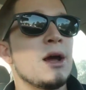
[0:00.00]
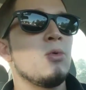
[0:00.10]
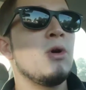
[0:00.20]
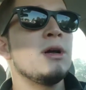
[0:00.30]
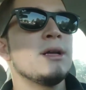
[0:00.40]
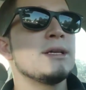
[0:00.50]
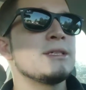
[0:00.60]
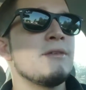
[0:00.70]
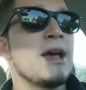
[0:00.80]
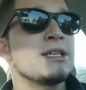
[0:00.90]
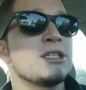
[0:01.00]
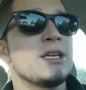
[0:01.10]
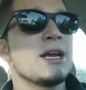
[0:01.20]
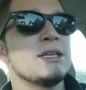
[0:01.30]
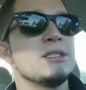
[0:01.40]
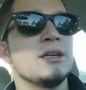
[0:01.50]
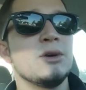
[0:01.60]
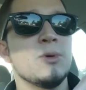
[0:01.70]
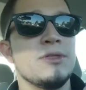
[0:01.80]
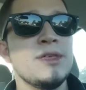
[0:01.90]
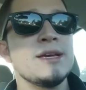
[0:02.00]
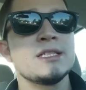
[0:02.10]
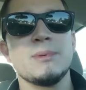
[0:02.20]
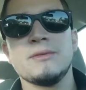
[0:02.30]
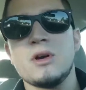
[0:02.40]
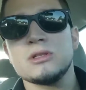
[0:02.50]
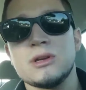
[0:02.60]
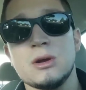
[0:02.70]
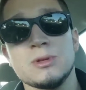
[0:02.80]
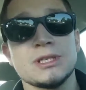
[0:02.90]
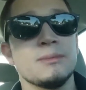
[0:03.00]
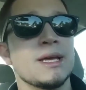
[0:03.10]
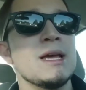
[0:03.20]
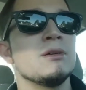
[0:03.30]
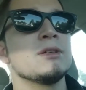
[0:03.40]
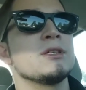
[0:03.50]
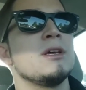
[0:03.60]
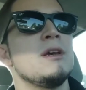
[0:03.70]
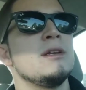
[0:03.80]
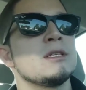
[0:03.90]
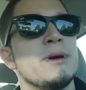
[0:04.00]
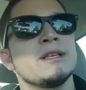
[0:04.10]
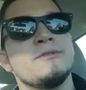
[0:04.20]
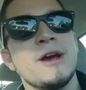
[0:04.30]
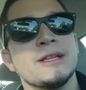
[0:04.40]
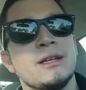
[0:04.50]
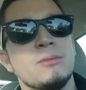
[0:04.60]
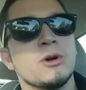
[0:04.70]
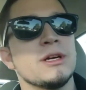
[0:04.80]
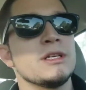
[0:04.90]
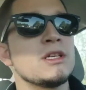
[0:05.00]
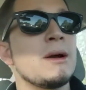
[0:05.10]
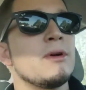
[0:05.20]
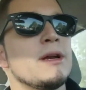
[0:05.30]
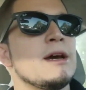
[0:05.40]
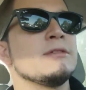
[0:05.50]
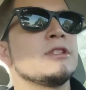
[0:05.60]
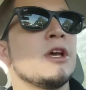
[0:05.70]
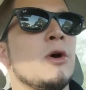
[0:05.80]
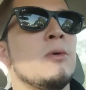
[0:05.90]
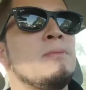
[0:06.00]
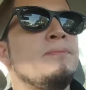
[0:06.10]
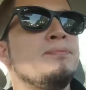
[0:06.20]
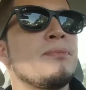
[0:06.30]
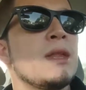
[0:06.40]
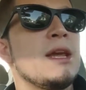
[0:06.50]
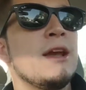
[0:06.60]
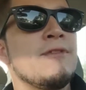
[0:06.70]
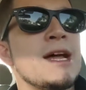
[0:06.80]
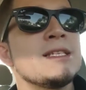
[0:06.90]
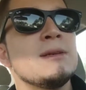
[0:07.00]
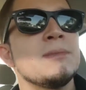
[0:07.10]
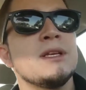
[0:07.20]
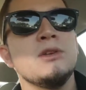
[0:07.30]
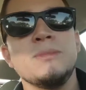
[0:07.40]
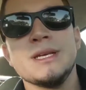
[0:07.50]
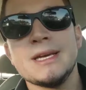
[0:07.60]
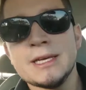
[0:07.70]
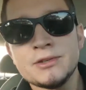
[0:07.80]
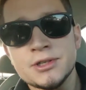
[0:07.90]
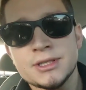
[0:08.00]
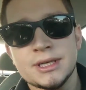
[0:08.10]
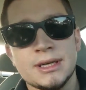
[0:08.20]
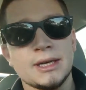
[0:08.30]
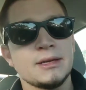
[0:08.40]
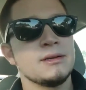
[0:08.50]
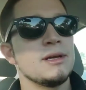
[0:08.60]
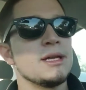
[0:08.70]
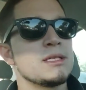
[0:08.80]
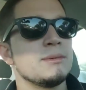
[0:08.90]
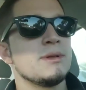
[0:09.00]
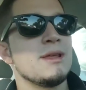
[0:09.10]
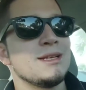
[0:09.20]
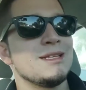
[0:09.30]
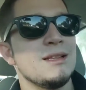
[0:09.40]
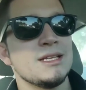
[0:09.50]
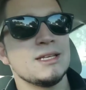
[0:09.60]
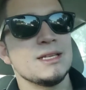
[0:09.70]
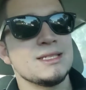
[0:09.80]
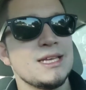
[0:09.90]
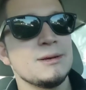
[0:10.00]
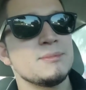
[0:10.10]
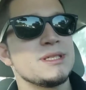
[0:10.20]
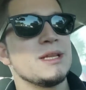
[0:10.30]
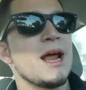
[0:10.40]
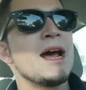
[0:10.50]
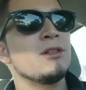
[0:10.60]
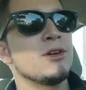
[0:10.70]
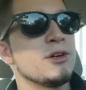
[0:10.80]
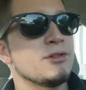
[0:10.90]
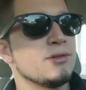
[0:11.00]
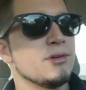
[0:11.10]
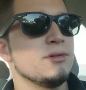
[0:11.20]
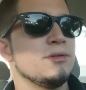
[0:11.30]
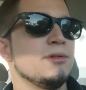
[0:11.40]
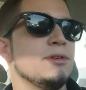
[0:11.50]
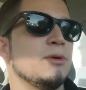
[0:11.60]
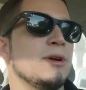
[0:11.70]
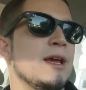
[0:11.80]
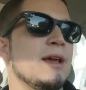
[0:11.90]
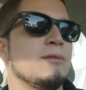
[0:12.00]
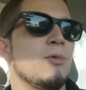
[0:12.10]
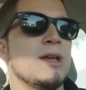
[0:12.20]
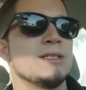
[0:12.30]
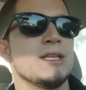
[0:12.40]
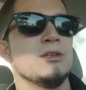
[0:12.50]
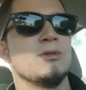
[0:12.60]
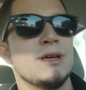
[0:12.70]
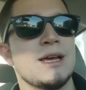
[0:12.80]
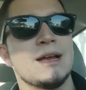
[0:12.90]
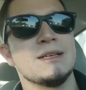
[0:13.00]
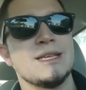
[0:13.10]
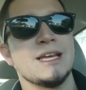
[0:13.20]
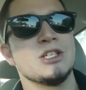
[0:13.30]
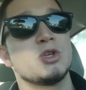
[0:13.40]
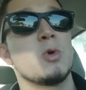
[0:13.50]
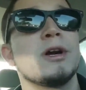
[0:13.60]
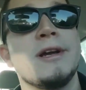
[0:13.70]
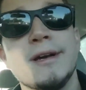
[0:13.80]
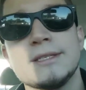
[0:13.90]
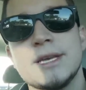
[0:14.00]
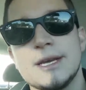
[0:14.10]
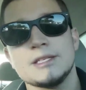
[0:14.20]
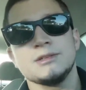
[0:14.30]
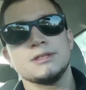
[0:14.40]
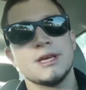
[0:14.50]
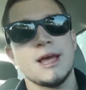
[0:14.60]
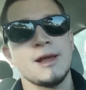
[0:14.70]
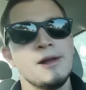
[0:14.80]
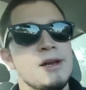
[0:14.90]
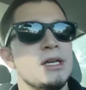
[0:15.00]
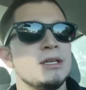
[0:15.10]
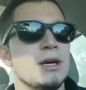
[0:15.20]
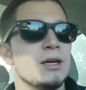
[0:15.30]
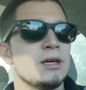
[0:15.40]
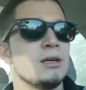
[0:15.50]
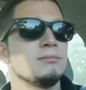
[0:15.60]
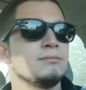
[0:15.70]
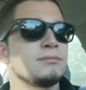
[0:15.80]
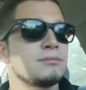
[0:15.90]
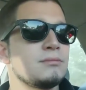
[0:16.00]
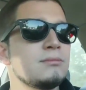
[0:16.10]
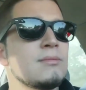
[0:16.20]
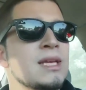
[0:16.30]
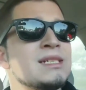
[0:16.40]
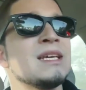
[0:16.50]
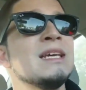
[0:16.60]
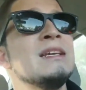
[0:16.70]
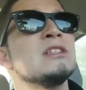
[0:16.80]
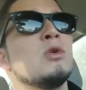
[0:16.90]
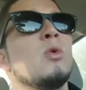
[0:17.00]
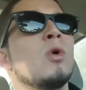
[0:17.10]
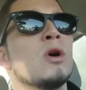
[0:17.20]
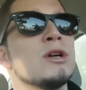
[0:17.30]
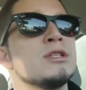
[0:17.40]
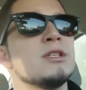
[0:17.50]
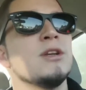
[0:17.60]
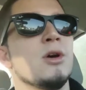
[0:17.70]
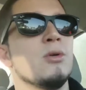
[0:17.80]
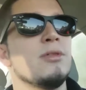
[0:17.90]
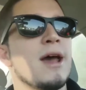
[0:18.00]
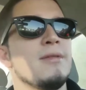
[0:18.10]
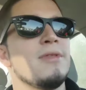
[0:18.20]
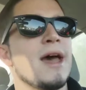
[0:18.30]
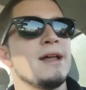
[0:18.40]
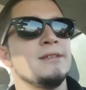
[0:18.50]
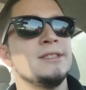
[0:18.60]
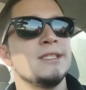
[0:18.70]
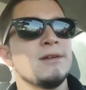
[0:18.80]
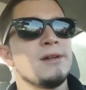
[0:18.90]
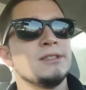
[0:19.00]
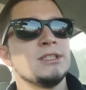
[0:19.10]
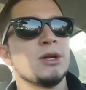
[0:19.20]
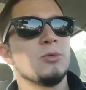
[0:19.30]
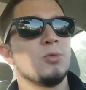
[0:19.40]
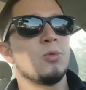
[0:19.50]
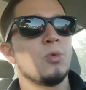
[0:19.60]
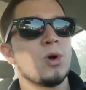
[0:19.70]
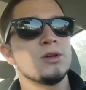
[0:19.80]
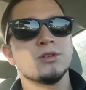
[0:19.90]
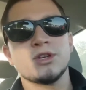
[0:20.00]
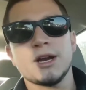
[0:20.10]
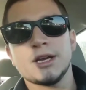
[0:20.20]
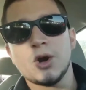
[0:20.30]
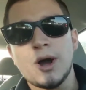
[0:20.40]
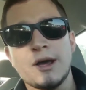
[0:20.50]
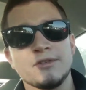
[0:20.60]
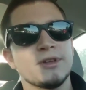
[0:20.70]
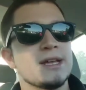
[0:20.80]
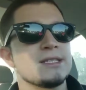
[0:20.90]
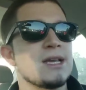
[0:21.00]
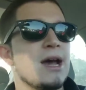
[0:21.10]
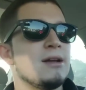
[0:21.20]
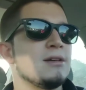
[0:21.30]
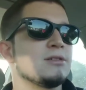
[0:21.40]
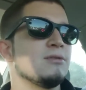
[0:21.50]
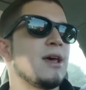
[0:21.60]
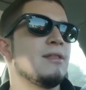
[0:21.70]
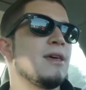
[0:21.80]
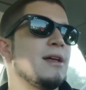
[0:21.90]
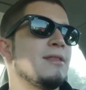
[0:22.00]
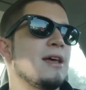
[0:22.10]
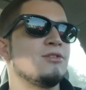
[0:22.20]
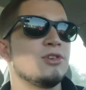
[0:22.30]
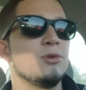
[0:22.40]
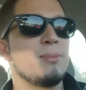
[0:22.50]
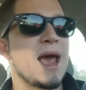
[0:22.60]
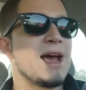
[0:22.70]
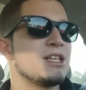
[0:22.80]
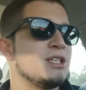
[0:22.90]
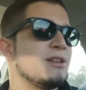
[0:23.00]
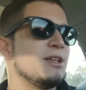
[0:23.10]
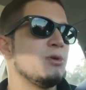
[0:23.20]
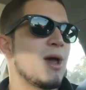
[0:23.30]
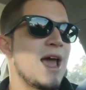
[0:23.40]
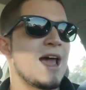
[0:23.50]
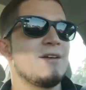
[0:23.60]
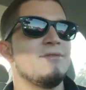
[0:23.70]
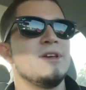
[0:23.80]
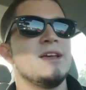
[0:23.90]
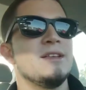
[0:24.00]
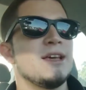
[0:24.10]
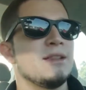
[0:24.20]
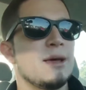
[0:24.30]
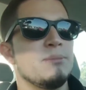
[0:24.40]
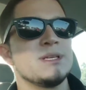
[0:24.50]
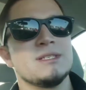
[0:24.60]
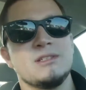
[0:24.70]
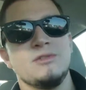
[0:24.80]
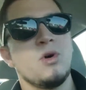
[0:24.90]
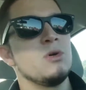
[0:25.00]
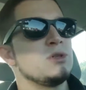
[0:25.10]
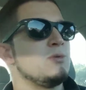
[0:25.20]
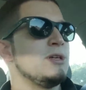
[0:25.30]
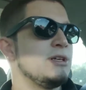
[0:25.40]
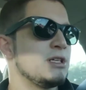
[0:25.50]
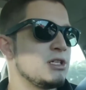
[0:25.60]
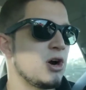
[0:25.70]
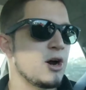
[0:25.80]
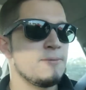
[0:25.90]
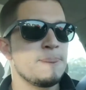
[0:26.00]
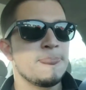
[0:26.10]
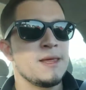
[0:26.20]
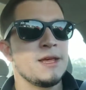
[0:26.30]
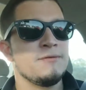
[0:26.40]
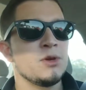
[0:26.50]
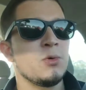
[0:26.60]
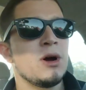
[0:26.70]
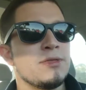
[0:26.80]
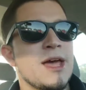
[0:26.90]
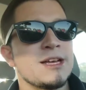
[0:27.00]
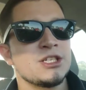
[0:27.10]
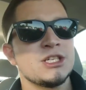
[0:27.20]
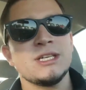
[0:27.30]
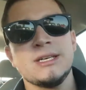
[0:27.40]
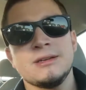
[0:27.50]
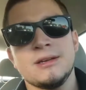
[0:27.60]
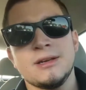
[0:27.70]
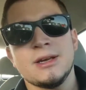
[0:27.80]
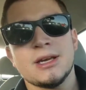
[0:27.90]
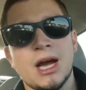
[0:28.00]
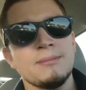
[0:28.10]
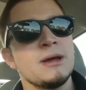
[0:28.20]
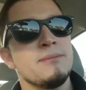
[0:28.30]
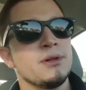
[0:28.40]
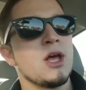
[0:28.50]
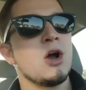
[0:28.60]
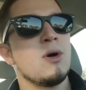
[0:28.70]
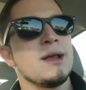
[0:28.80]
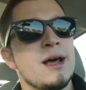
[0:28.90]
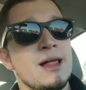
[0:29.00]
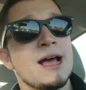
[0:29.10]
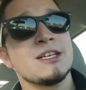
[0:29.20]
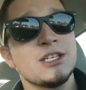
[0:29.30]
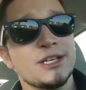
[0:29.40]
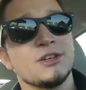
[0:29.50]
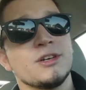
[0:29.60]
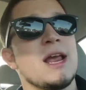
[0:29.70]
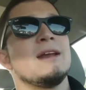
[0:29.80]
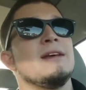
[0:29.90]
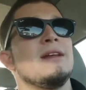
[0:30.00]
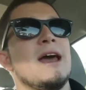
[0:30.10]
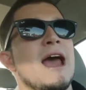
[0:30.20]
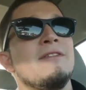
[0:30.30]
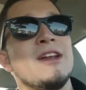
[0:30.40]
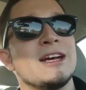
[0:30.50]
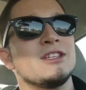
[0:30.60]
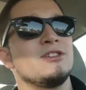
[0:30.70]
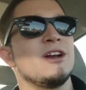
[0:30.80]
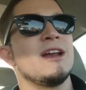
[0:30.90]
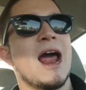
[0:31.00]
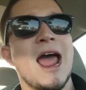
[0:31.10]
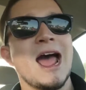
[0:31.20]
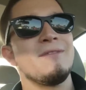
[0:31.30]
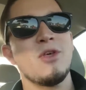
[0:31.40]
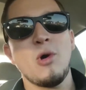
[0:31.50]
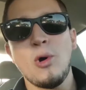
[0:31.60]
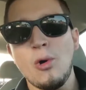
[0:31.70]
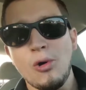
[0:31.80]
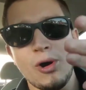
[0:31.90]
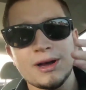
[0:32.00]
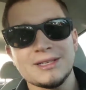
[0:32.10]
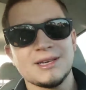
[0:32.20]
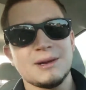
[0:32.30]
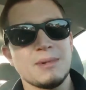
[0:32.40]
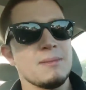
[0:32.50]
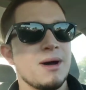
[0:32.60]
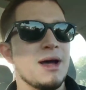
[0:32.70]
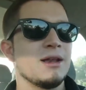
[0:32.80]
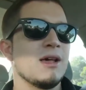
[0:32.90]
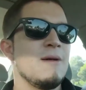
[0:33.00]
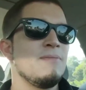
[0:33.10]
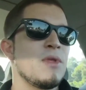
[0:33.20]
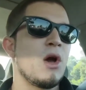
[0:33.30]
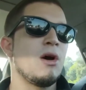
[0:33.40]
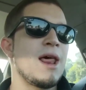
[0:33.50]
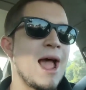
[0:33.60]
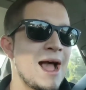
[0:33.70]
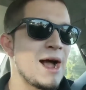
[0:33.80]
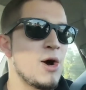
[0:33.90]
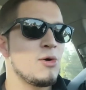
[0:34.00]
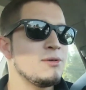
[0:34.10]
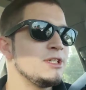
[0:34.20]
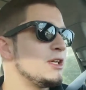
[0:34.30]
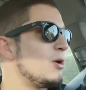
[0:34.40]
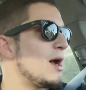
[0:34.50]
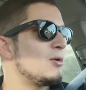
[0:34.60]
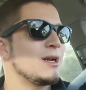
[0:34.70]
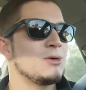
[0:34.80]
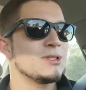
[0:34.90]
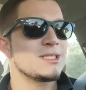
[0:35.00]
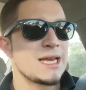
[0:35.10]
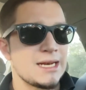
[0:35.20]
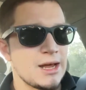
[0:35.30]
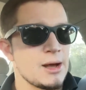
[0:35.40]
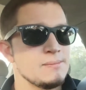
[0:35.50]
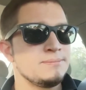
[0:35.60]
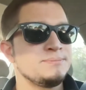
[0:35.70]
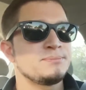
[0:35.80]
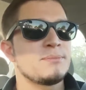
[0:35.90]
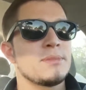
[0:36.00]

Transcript: And I want, because I've actually kind of done it with this, but I've also done it with something else, despite the fact that I'm working a job right now. So if that's something you'd be interested in, and some of the tips that I learned through doing it, and ways that you can kind of take shortcuts, I guess you'd say, to getting towards, that what you're trying to go after, that side hustle, that true passion that you have, that business you've always wanted to start. If you want that sheet, comment below and I'll actually create it. I haven't actually created it. I have the whole idea in my mind on how, I would set it up.